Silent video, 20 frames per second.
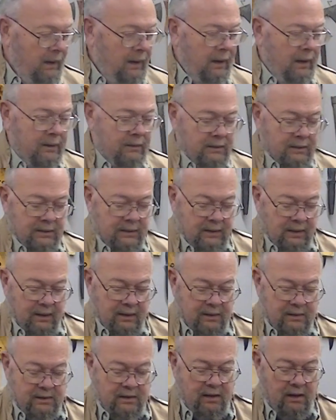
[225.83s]
This is
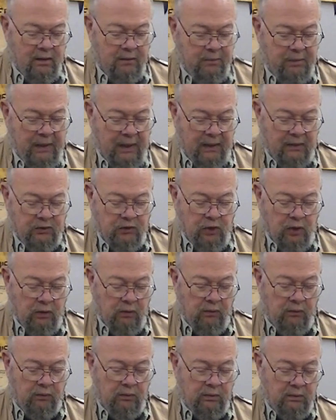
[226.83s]
a Snug Pack
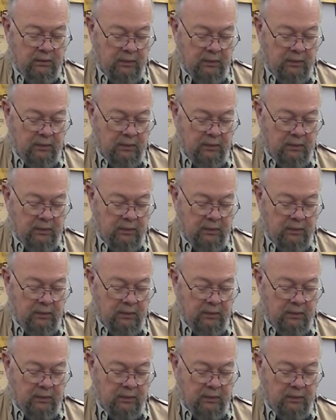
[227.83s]
Jungle